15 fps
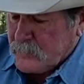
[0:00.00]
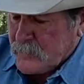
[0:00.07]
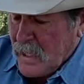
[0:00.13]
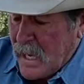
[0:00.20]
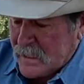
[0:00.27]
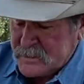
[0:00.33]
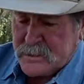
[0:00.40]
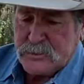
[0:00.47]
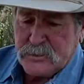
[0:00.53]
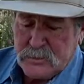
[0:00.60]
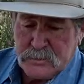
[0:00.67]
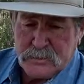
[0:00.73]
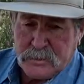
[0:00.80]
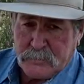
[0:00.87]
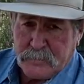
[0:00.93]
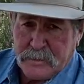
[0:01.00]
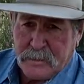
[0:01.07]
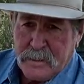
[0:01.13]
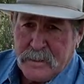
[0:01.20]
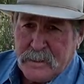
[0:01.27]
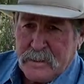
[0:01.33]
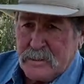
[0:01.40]
ask it to do something,
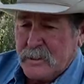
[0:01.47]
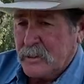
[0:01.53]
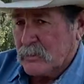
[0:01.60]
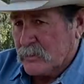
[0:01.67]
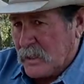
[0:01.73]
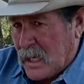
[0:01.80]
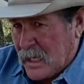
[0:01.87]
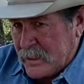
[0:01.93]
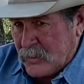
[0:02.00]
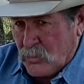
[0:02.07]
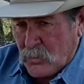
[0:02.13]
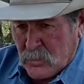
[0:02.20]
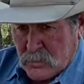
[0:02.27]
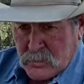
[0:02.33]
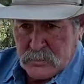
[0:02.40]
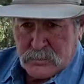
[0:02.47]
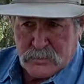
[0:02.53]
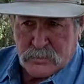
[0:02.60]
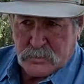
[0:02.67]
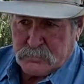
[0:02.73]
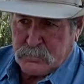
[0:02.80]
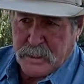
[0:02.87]
yield the hindquarters
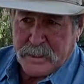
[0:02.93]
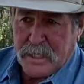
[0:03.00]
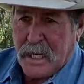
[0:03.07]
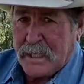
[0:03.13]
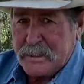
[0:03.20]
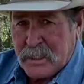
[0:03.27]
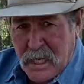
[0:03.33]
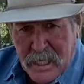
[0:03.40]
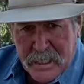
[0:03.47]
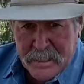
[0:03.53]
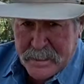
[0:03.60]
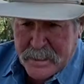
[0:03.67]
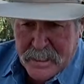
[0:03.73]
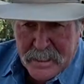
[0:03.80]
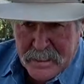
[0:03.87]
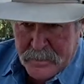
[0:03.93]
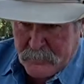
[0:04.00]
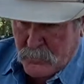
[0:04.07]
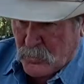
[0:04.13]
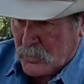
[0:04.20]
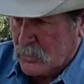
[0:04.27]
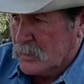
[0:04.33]
or play the hide the hindy game
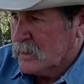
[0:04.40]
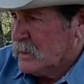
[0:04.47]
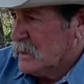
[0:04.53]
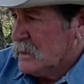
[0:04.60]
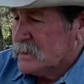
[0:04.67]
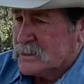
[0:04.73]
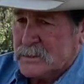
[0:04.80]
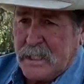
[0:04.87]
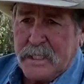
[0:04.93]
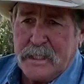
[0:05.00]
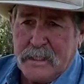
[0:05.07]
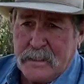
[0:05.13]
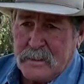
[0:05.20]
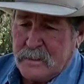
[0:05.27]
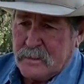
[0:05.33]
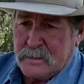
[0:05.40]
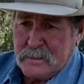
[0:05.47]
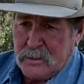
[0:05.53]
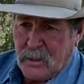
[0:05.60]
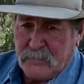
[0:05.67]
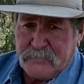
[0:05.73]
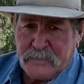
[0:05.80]
or send it
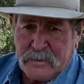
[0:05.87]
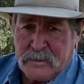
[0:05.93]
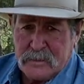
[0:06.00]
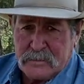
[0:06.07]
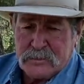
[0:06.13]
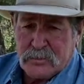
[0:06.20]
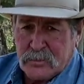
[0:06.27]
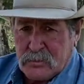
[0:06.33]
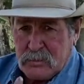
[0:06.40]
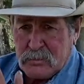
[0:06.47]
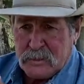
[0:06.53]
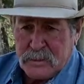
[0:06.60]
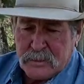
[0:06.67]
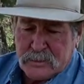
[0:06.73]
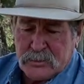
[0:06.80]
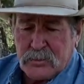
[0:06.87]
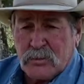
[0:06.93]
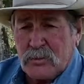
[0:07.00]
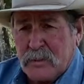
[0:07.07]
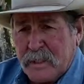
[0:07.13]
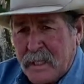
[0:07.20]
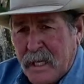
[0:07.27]
off in the circle into the
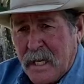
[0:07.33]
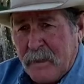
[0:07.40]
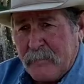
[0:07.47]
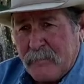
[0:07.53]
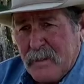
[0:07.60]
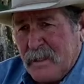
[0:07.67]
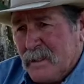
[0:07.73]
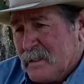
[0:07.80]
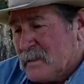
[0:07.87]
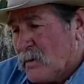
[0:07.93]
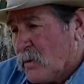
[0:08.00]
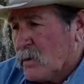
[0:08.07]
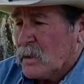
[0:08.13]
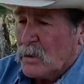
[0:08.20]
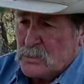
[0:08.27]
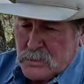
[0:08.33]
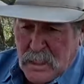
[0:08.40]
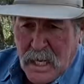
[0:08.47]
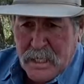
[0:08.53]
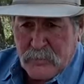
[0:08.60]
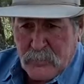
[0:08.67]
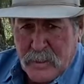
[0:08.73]
circling game or go
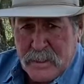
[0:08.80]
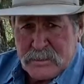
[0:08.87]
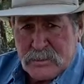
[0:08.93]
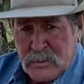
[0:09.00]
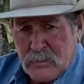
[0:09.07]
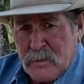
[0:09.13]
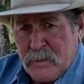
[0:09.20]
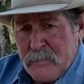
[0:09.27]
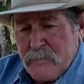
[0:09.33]
sideways. So